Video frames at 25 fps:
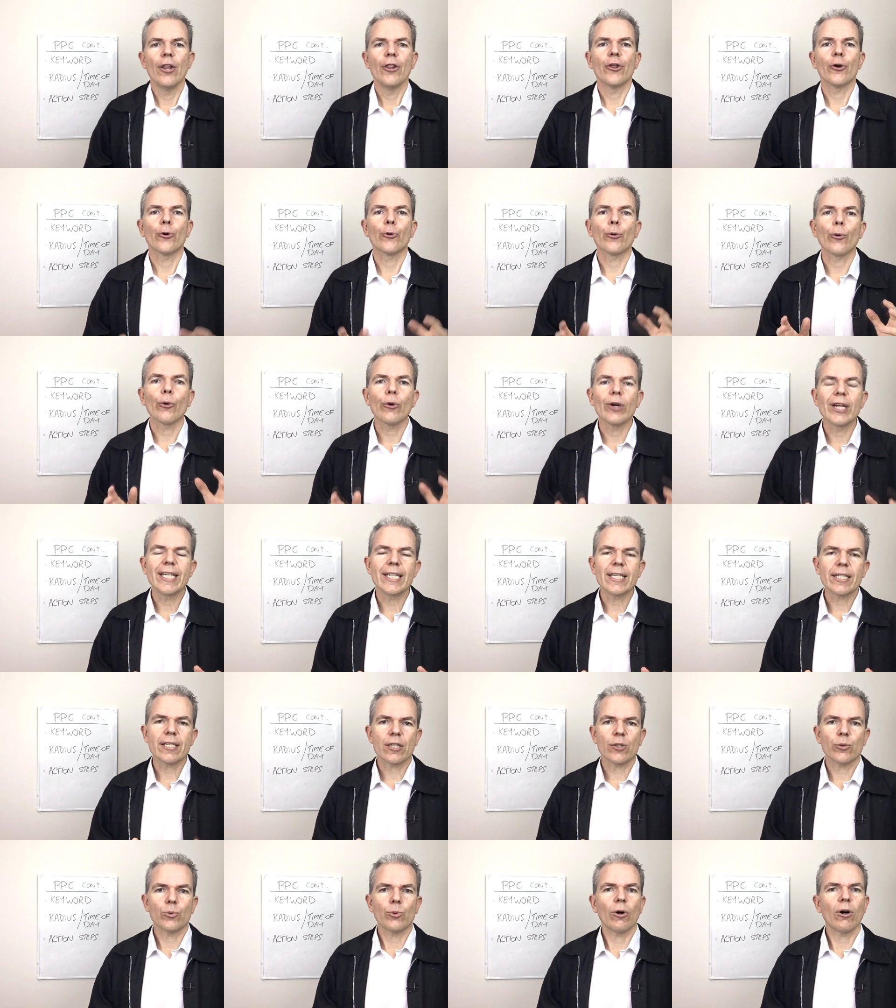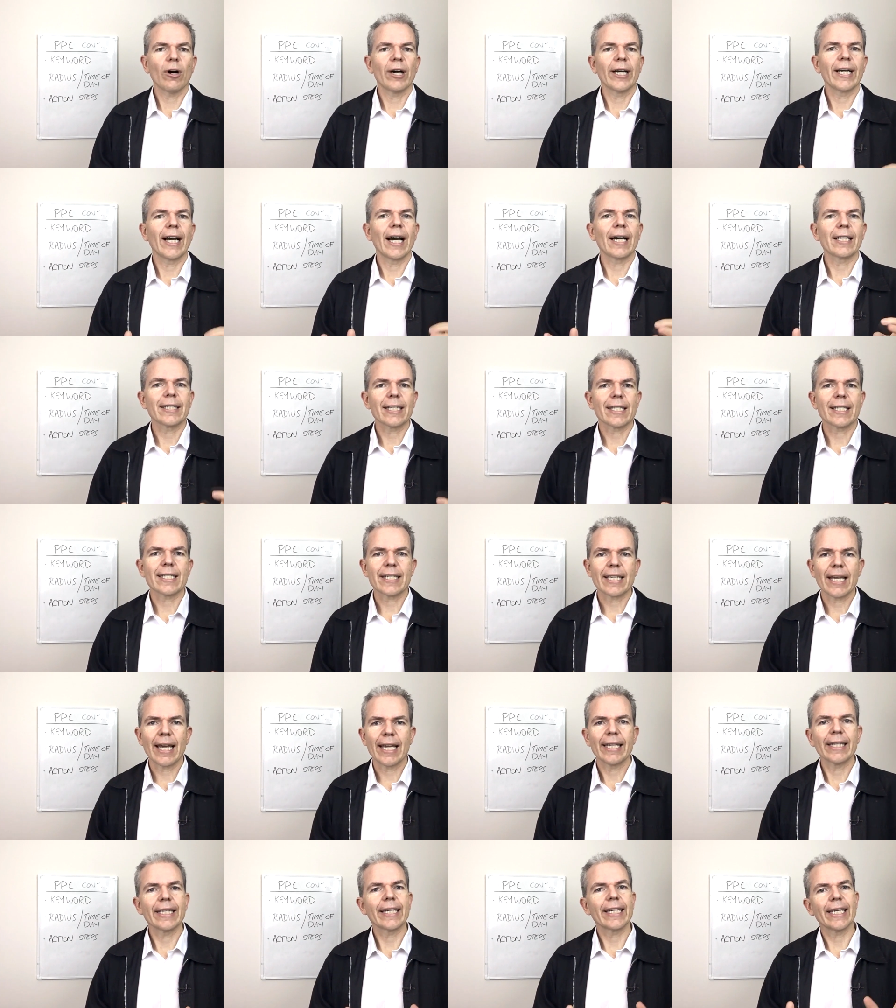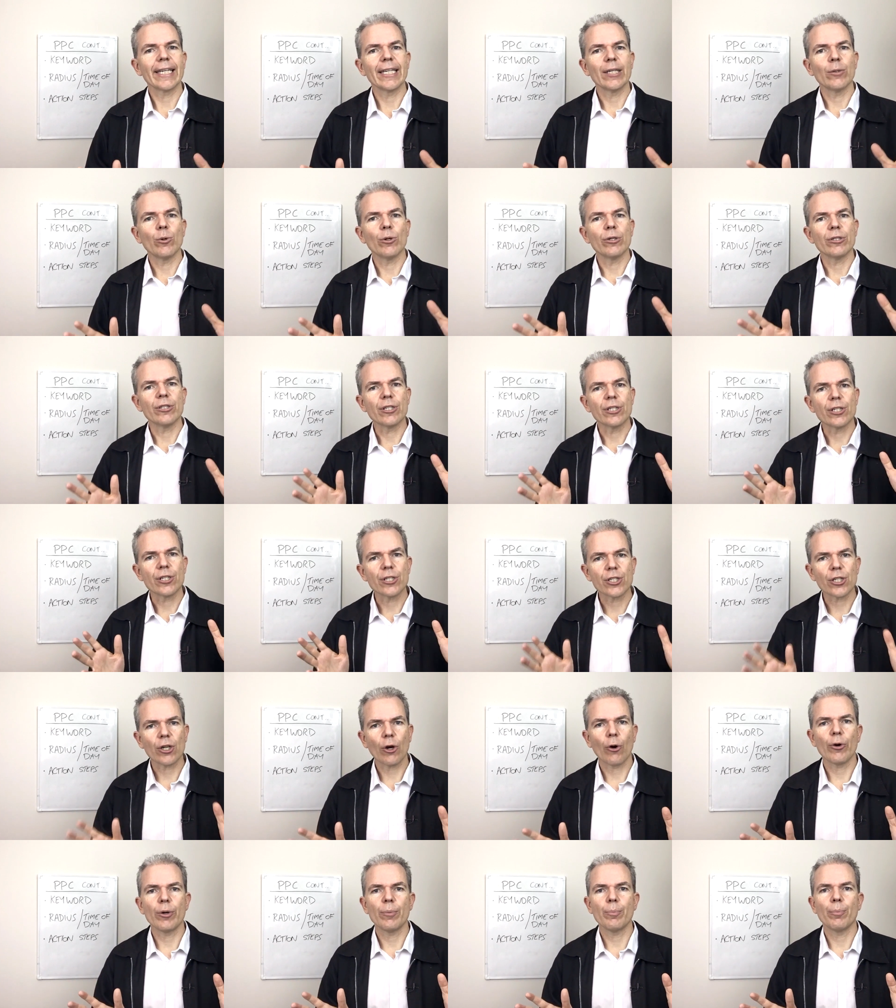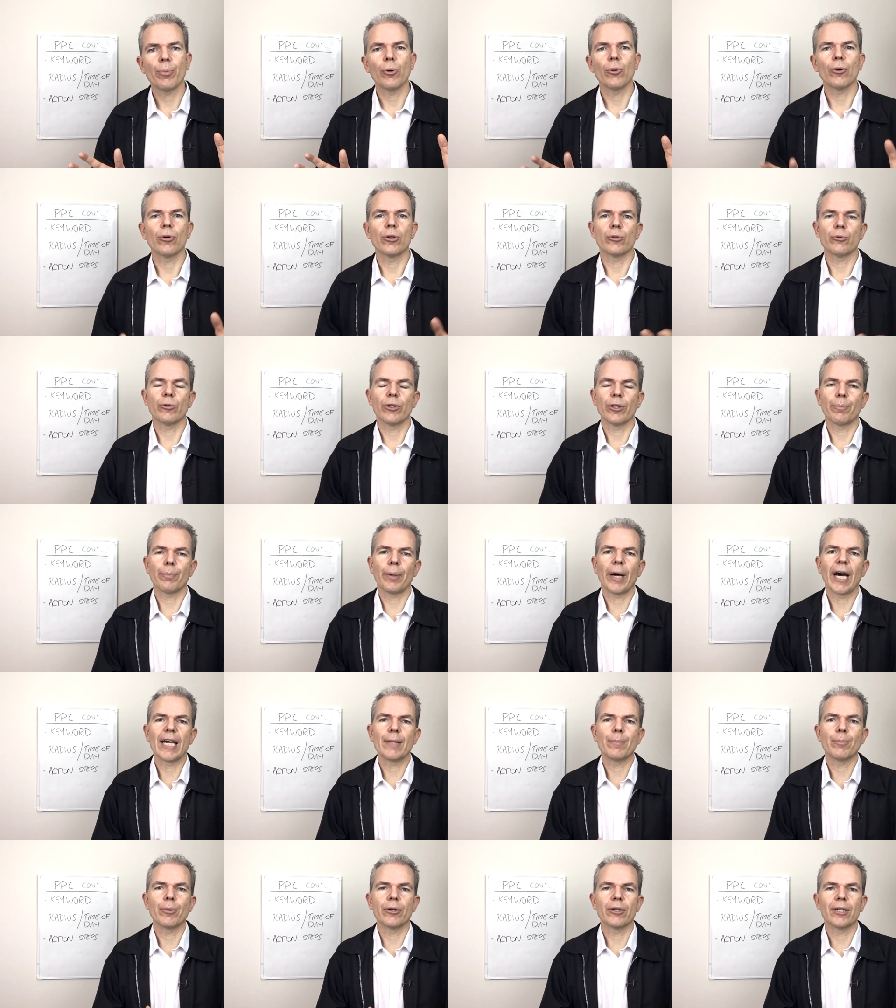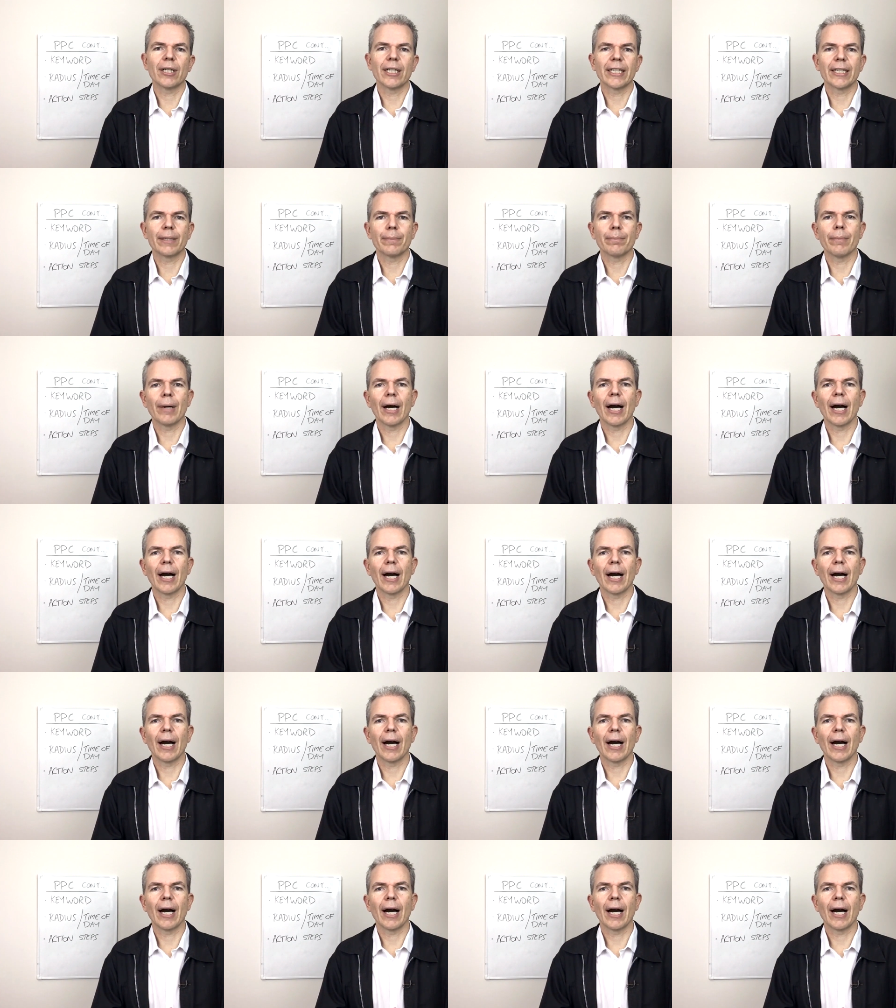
The reason why understanding keywords is so important with pay-per-click